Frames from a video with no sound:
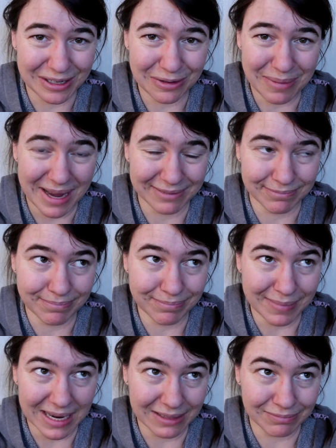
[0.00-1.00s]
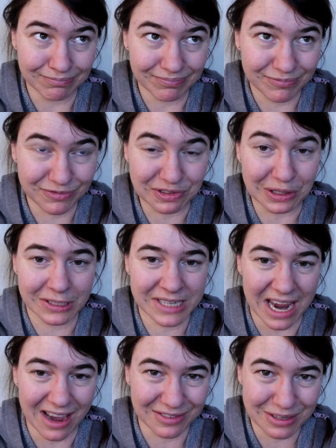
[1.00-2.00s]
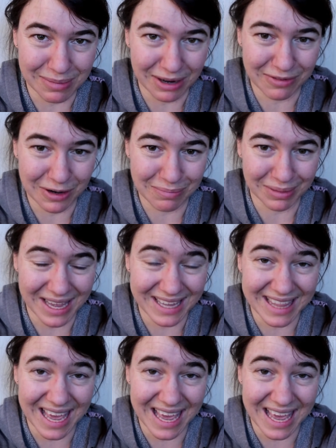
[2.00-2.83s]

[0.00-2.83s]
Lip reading: my first half to my farm plan.